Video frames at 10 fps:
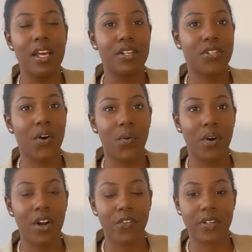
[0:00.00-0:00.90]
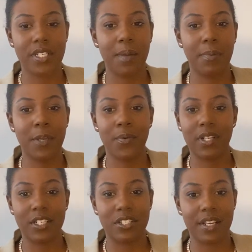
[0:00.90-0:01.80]
So for some people,
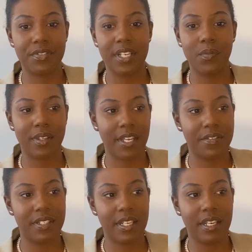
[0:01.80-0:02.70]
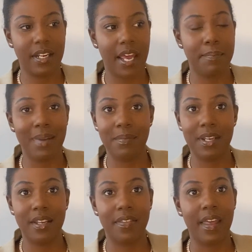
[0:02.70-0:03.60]
it's they've seen what they've seen, and
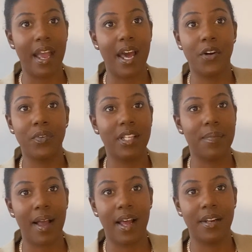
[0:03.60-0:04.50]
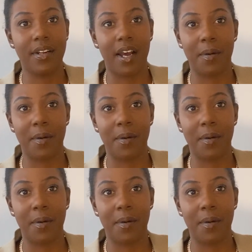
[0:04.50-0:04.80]
maybe they had a really bad